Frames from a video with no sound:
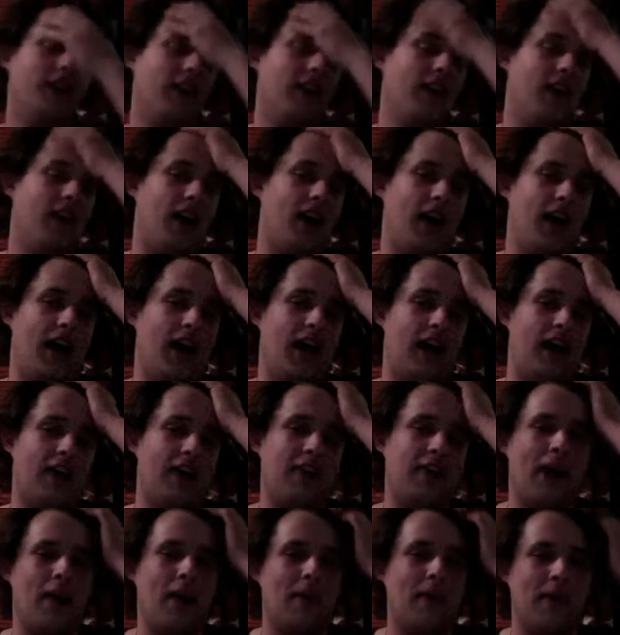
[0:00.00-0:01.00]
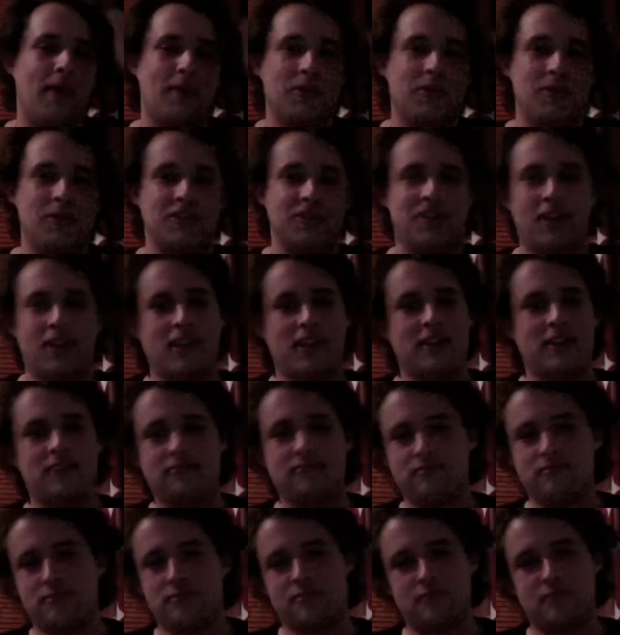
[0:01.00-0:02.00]
That'll be up on the site
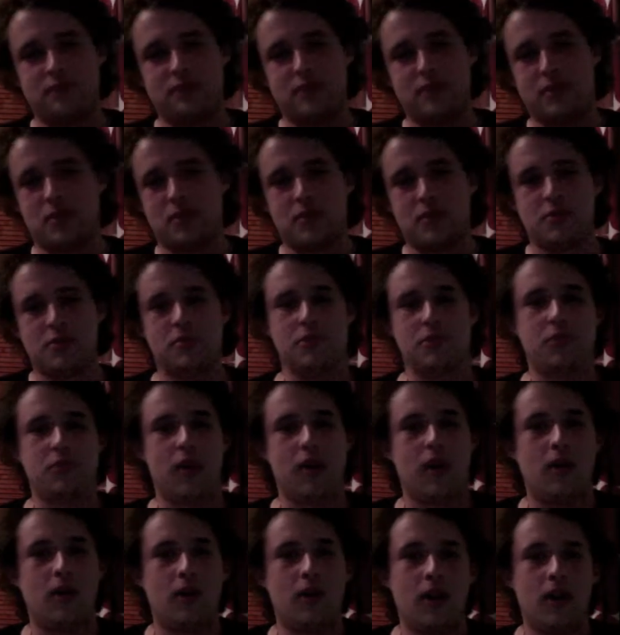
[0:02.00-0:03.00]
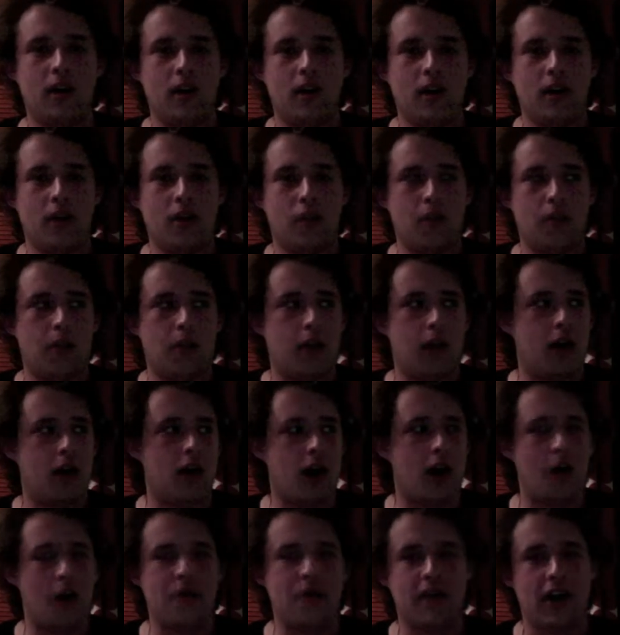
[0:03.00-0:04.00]
sometime soon as well. But
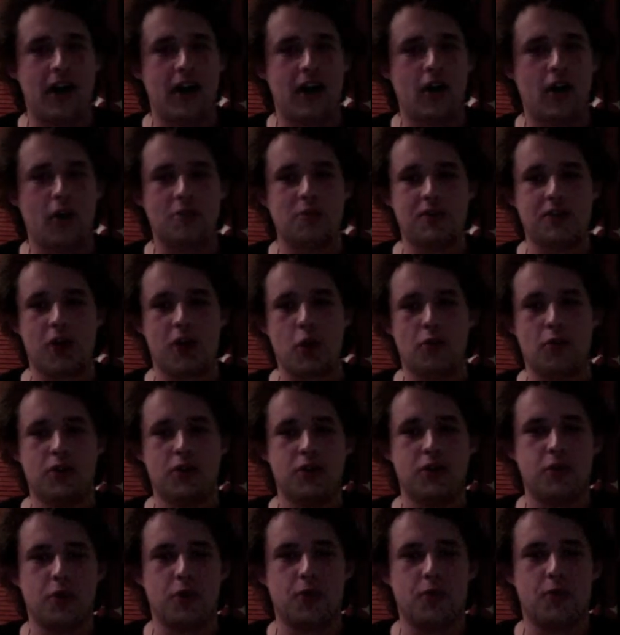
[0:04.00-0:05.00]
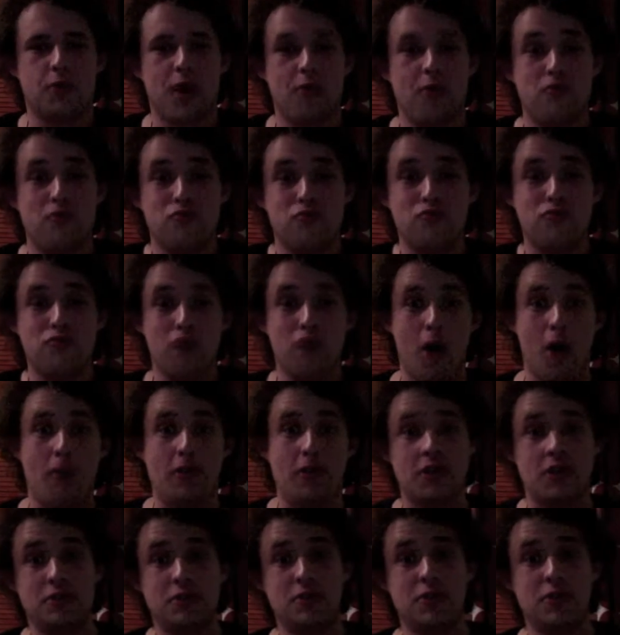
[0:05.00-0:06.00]
I've been Dan Hobbs. I hope you enjoyed my
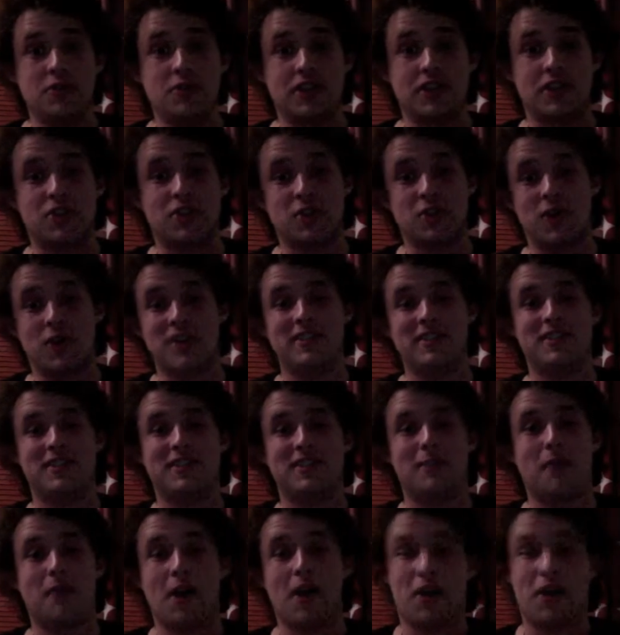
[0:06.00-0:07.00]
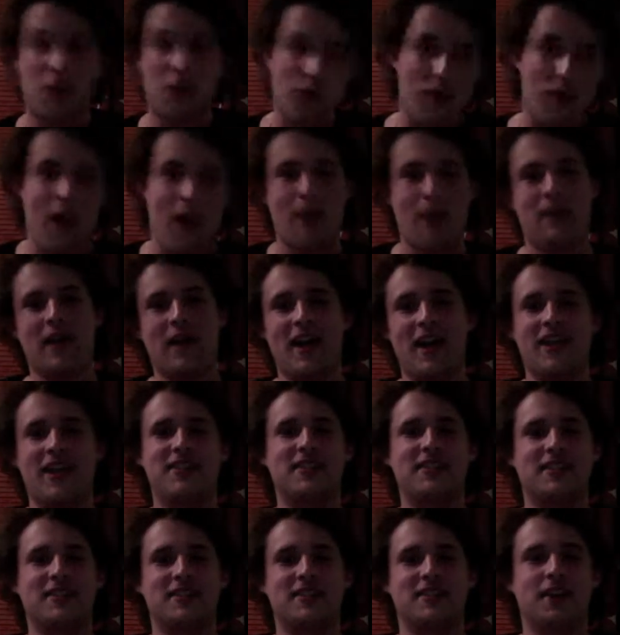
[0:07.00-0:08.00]
rubbish music choices and my crappy
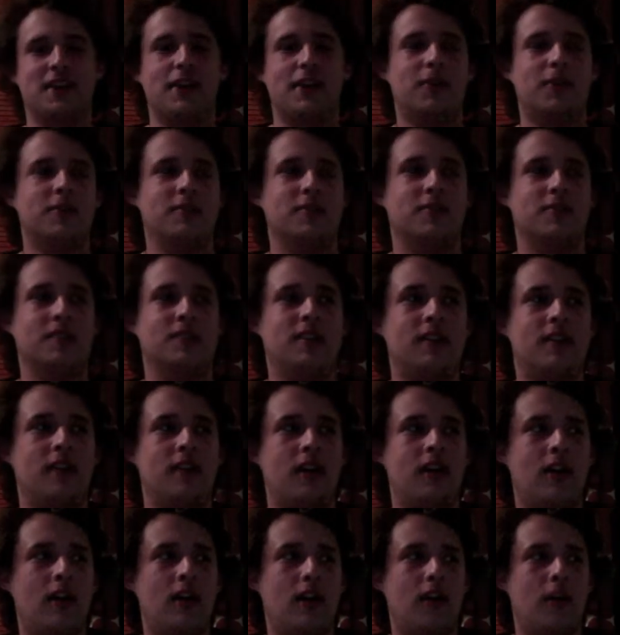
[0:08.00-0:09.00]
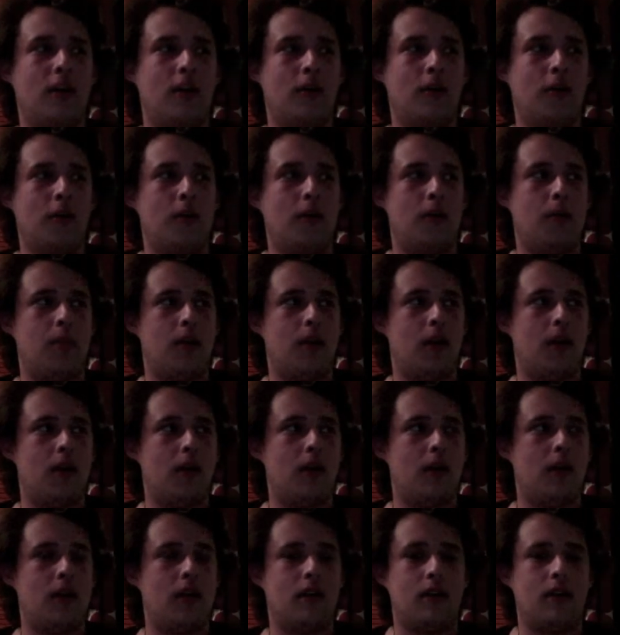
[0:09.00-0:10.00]
editing skills.
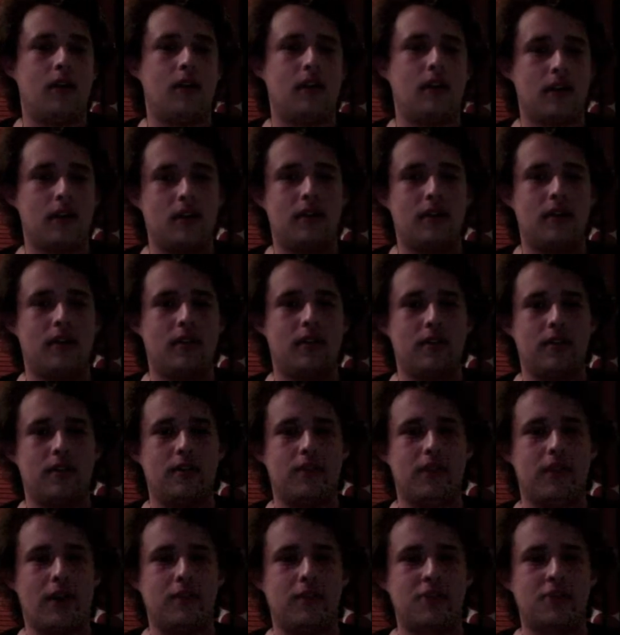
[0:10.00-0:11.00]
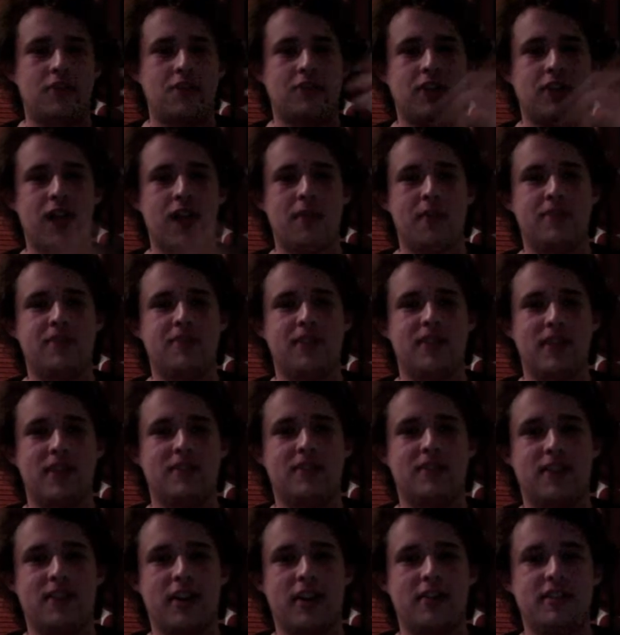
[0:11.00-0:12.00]
But that was Eurogamer
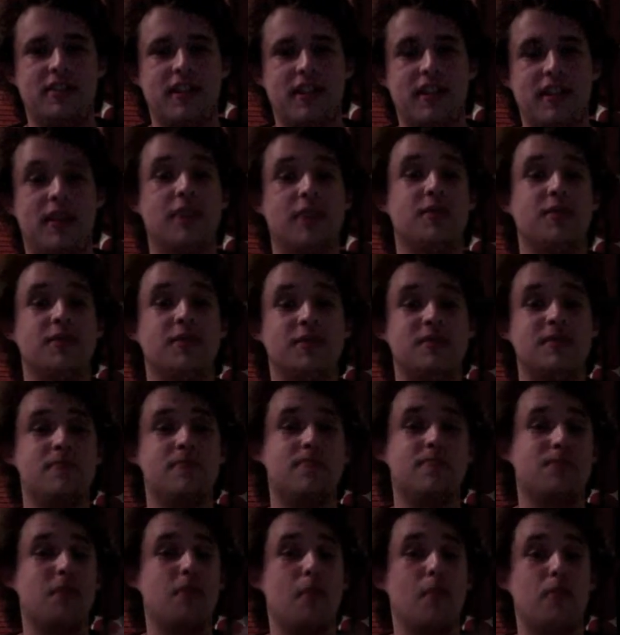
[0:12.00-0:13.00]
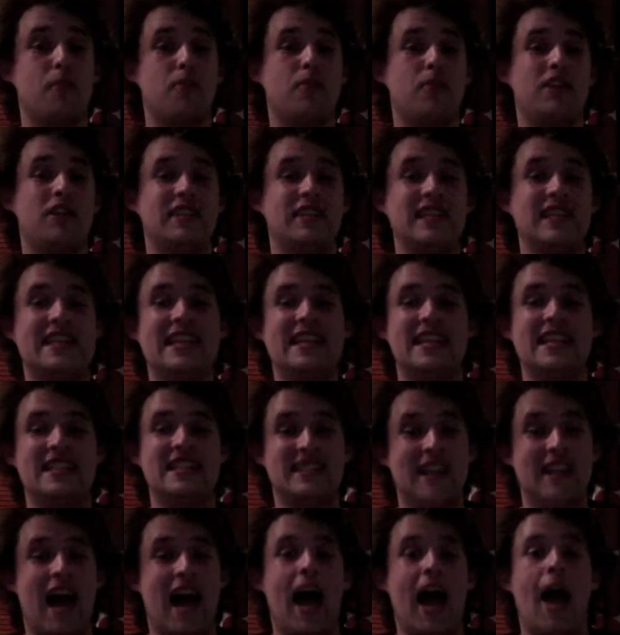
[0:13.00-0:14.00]
2013, and it was pretty
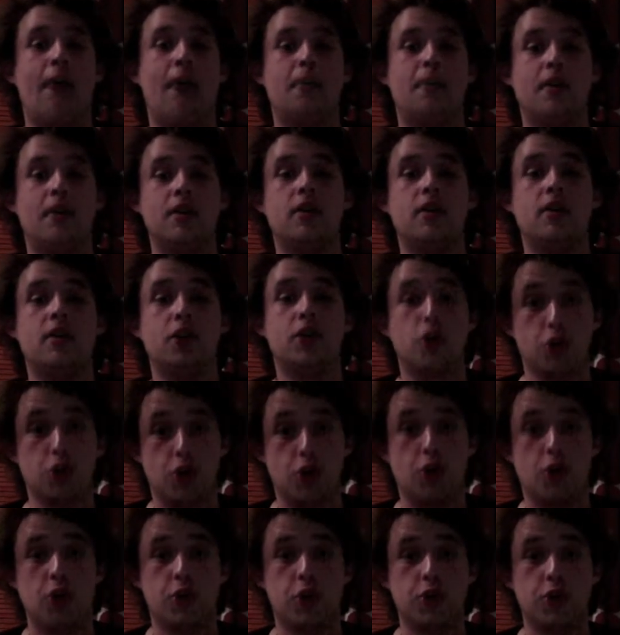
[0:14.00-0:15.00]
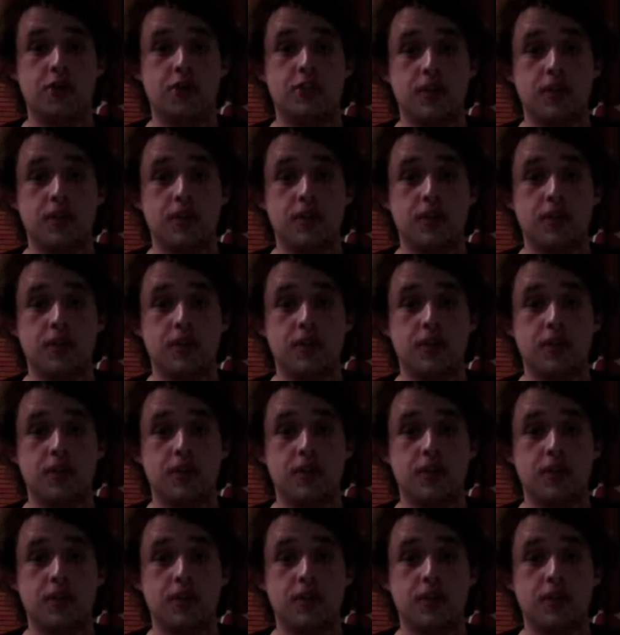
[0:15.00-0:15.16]
damn good.